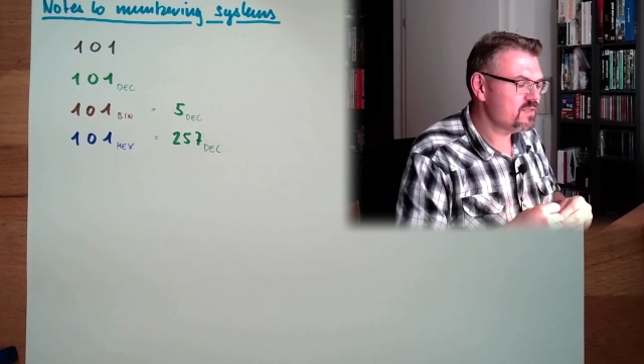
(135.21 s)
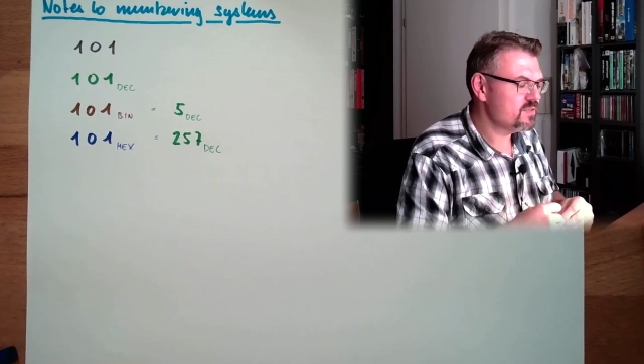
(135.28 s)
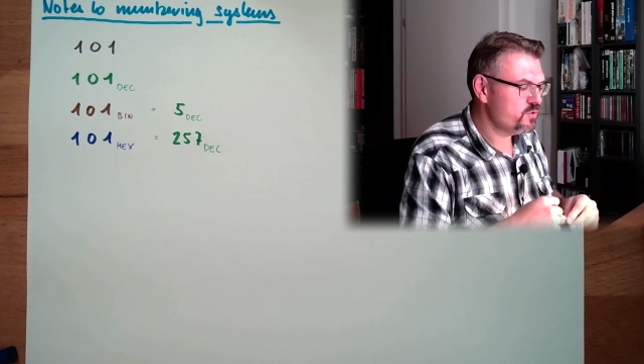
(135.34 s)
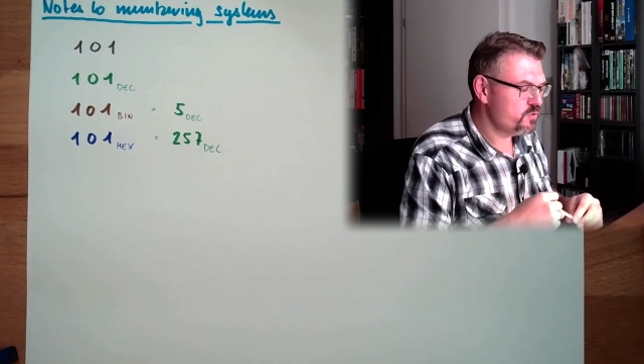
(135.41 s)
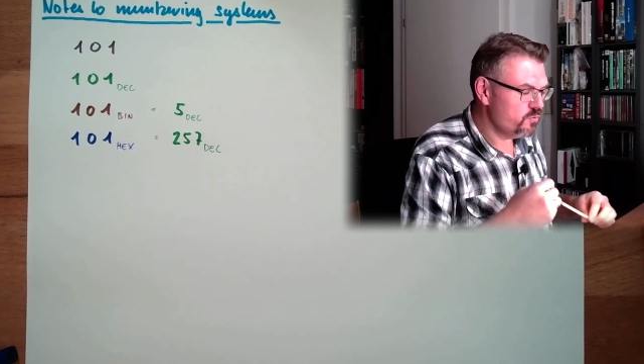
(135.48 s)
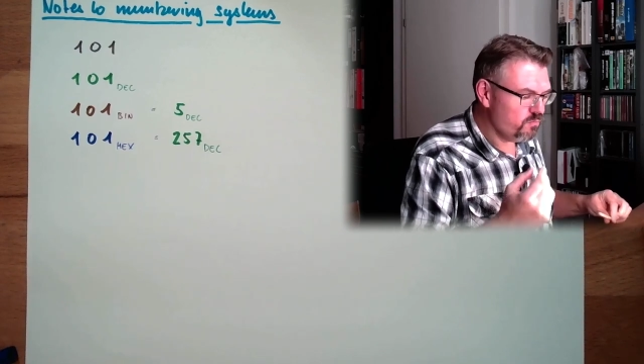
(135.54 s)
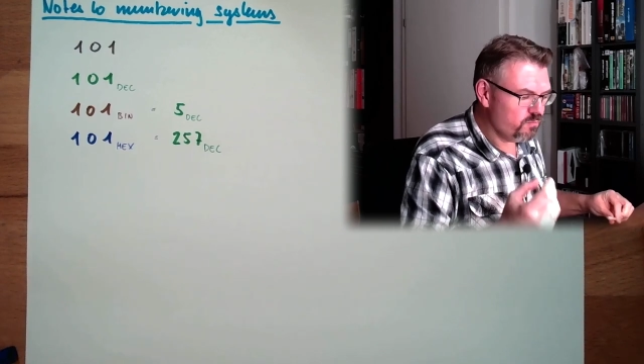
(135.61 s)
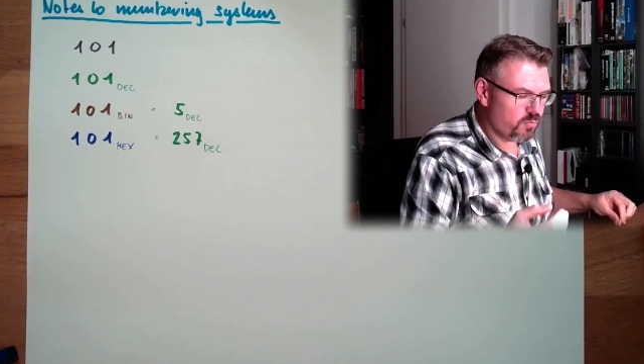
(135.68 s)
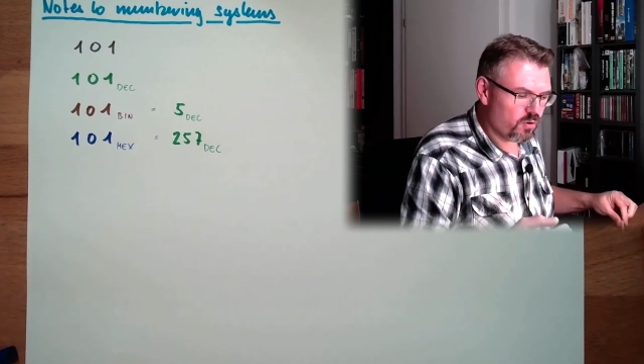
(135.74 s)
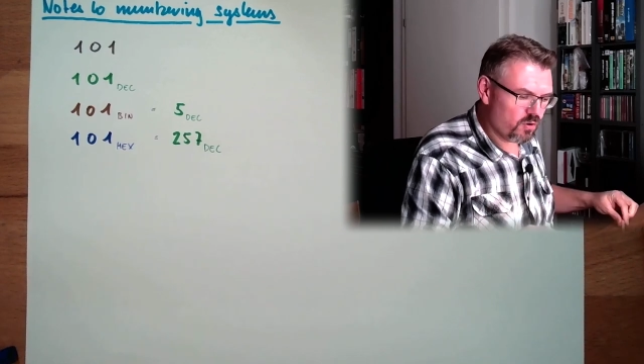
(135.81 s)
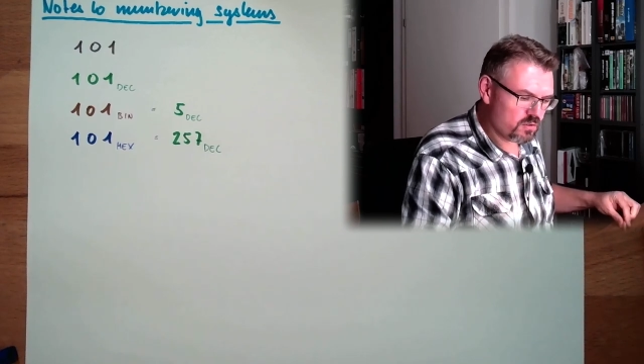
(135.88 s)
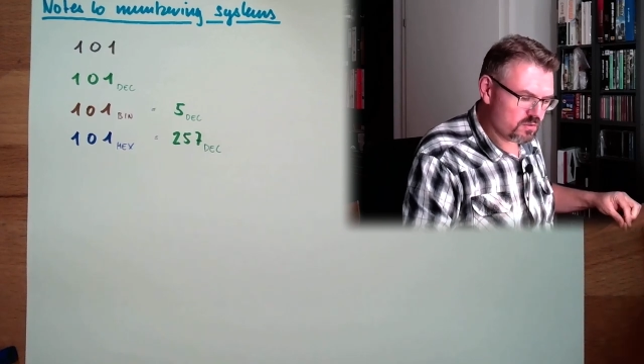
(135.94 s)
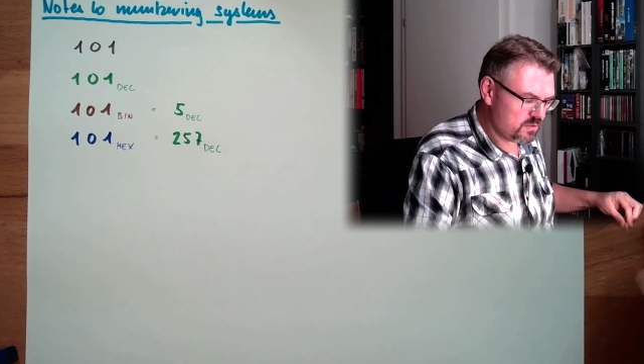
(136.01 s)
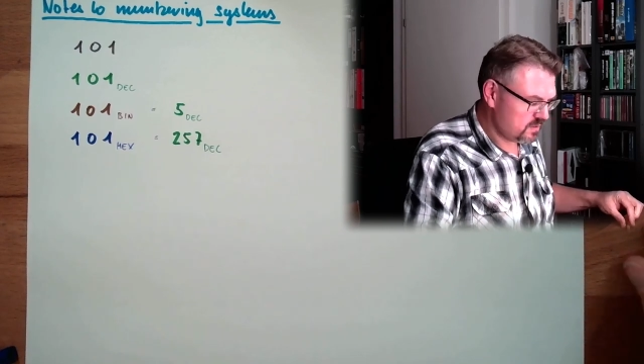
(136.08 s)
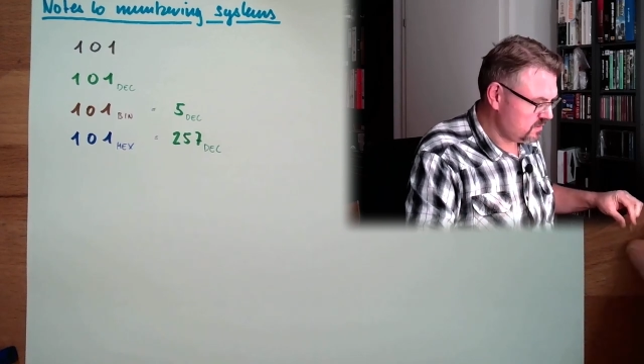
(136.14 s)

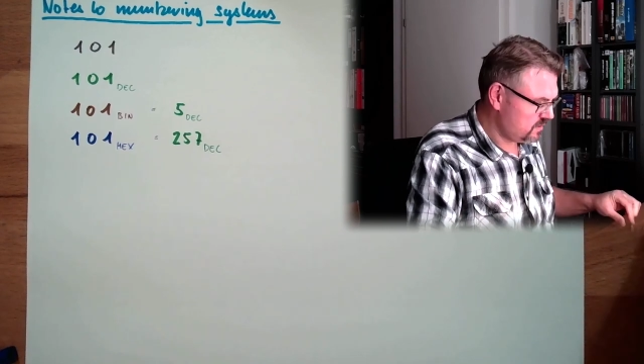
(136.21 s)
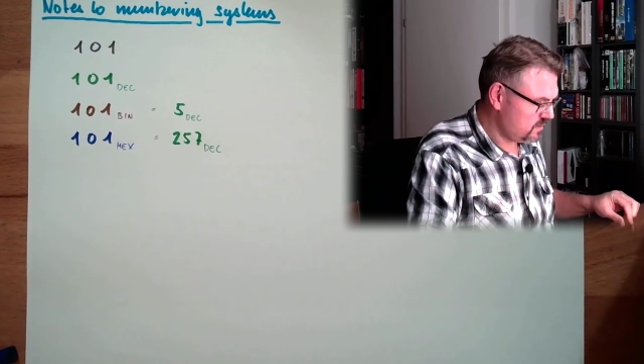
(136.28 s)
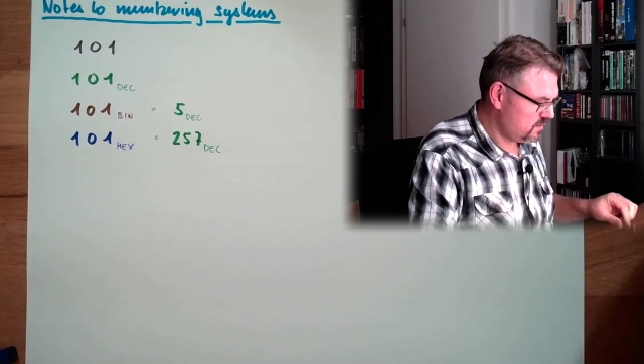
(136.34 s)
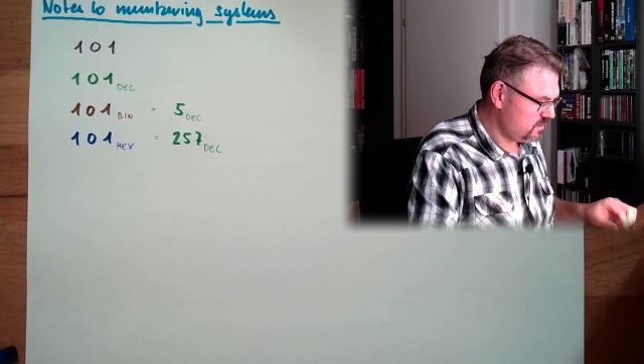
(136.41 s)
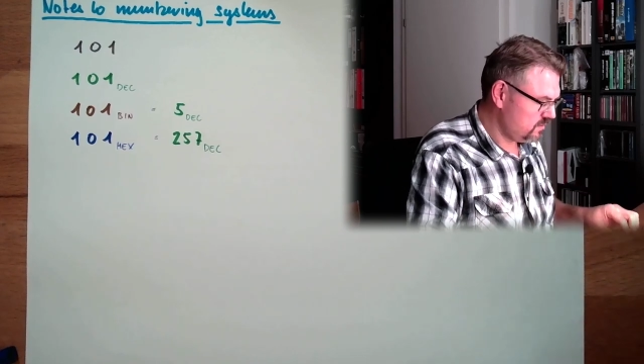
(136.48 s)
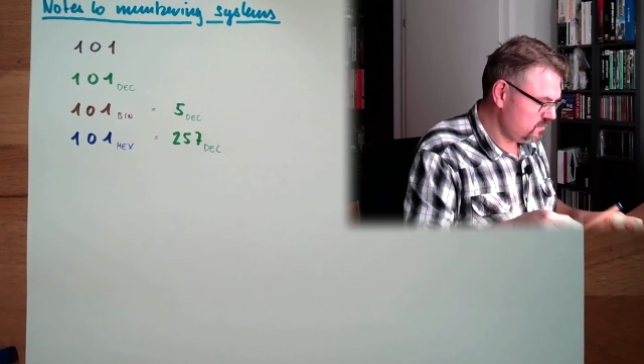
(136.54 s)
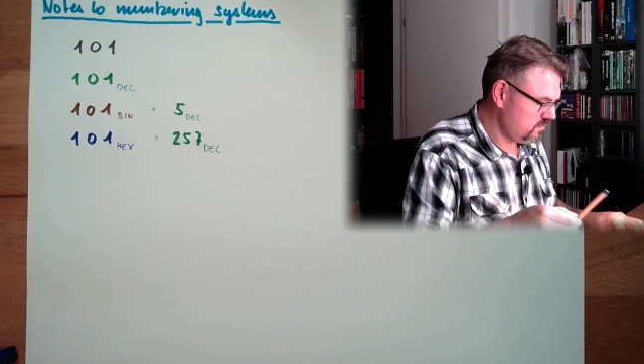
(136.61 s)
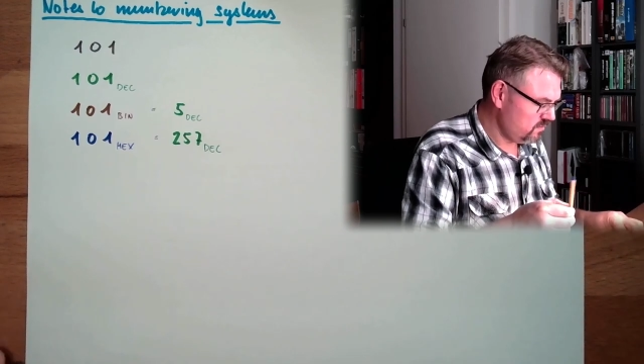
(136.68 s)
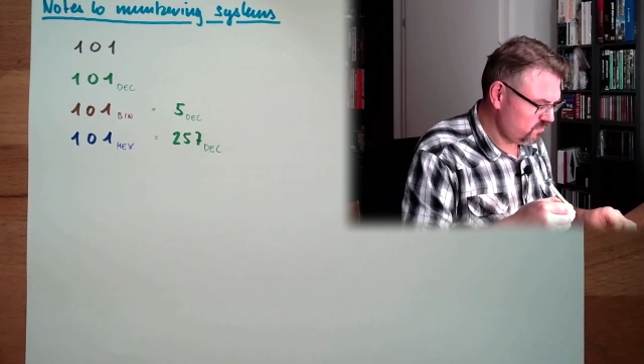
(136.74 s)
symbols. Huh?